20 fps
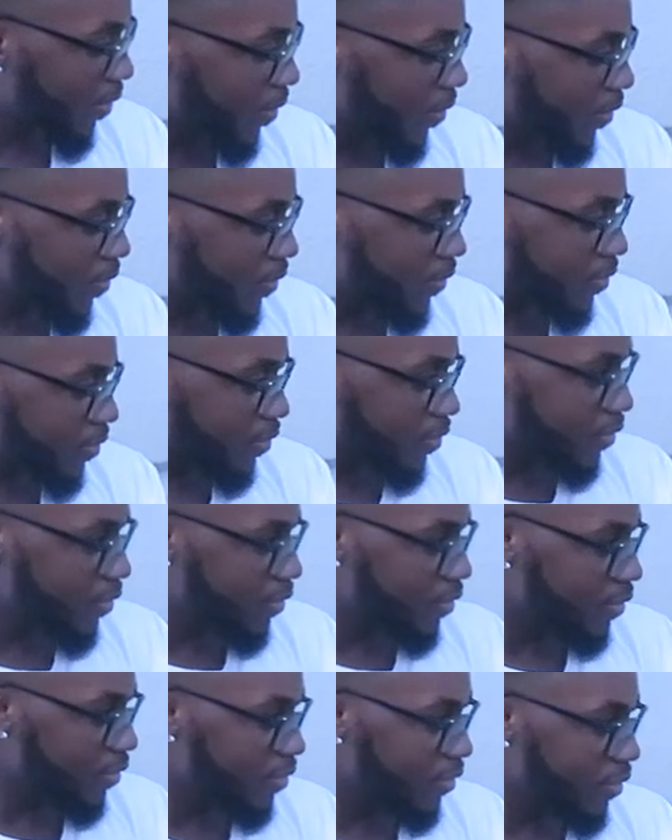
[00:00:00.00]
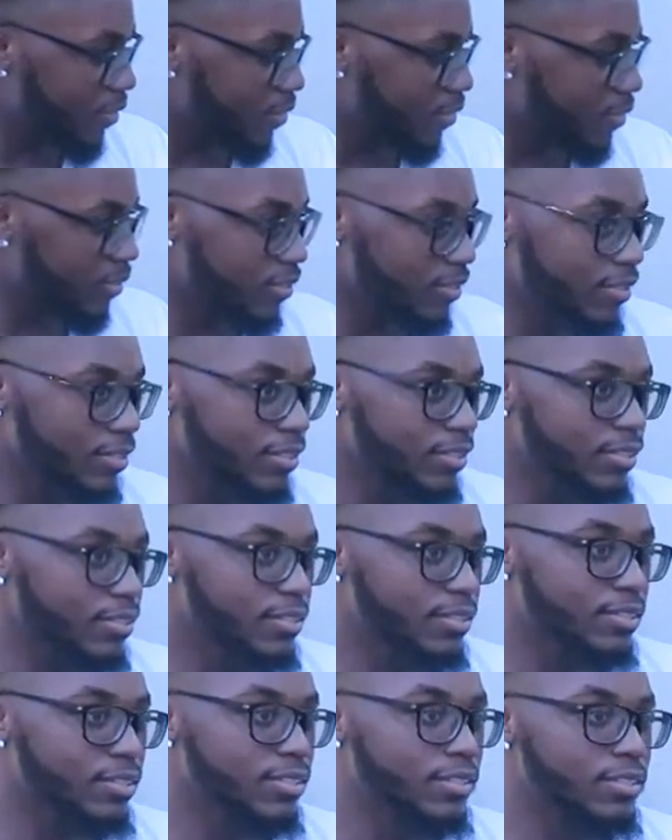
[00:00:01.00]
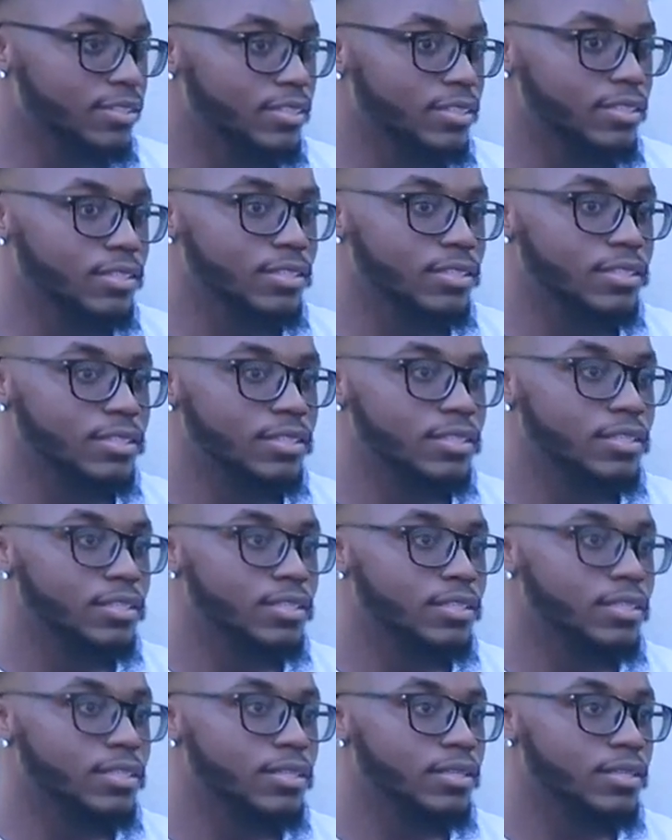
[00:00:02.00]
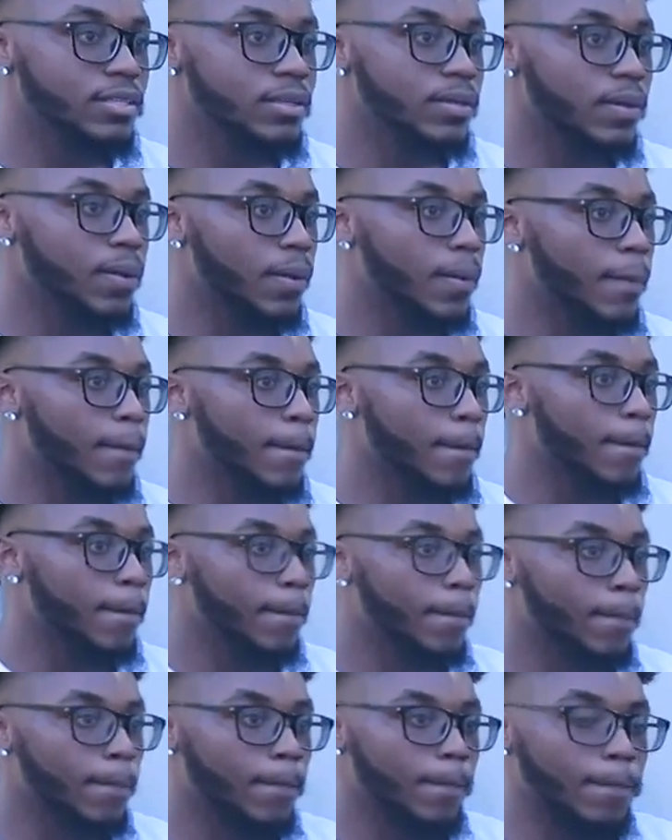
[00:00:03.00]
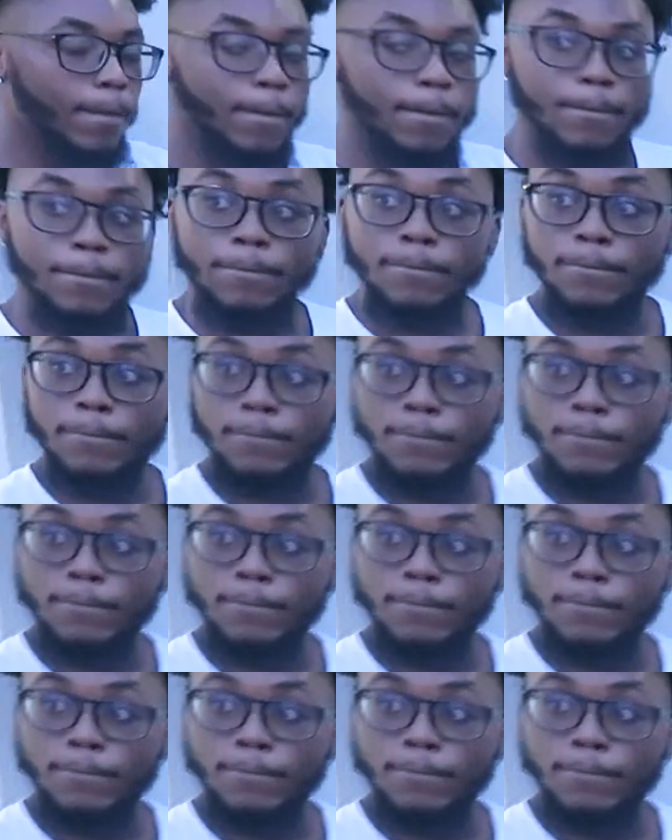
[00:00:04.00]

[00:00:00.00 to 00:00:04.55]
This person isn't speaking.